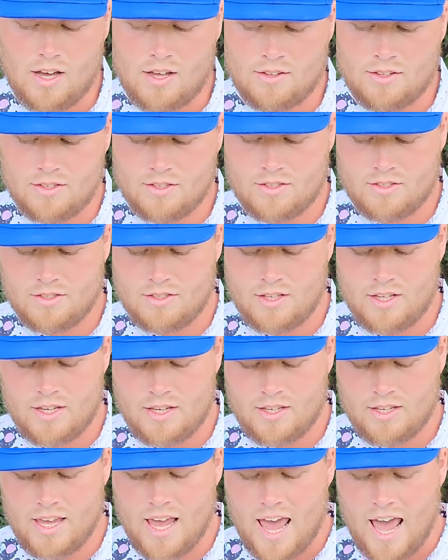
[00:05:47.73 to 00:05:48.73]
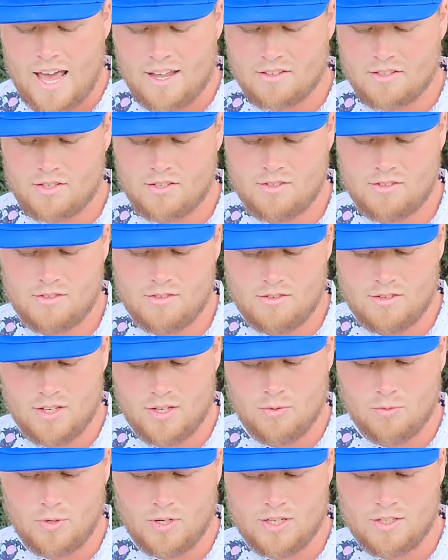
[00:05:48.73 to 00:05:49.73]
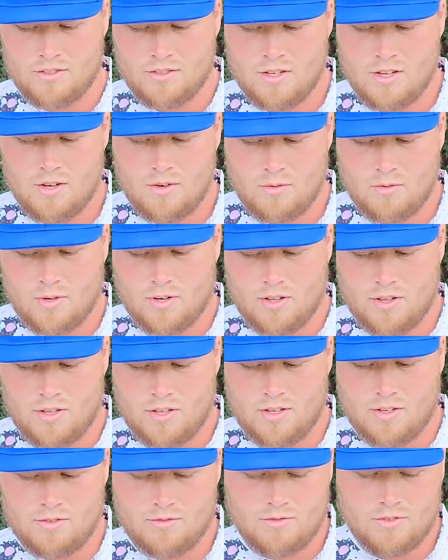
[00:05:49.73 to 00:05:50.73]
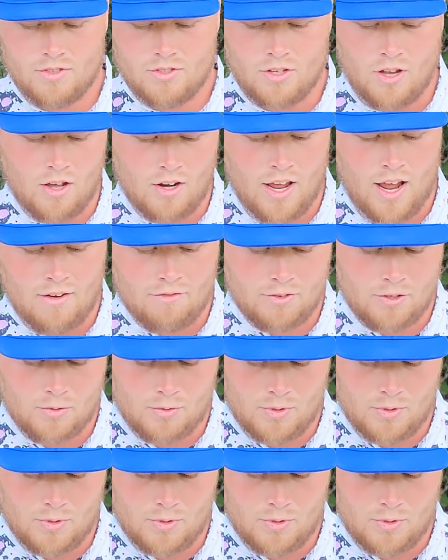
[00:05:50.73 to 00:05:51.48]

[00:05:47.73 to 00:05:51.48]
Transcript: This is the Cat D1, one of the sought after